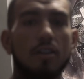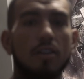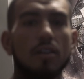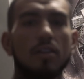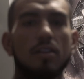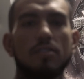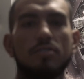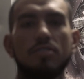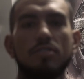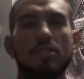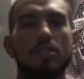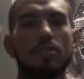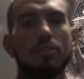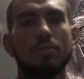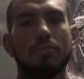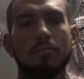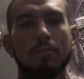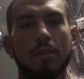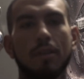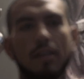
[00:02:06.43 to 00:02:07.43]
because
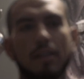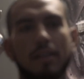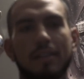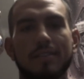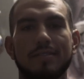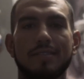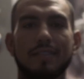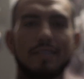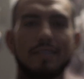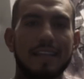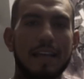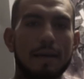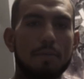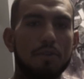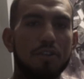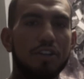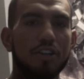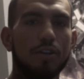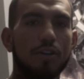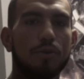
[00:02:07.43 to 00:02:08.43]
it's a time
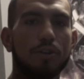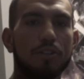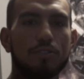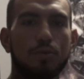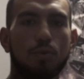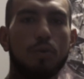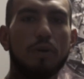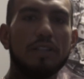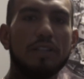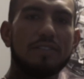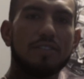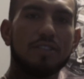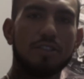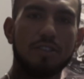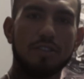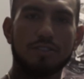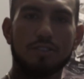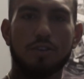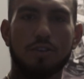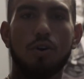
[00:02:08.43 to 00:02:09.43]
of the year where it's winter,
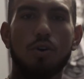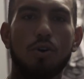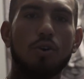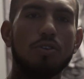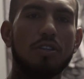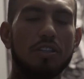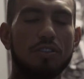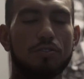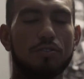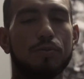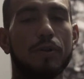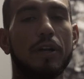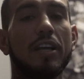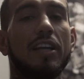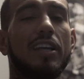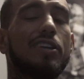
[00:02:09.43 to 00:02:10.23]
it's cold, it's raining,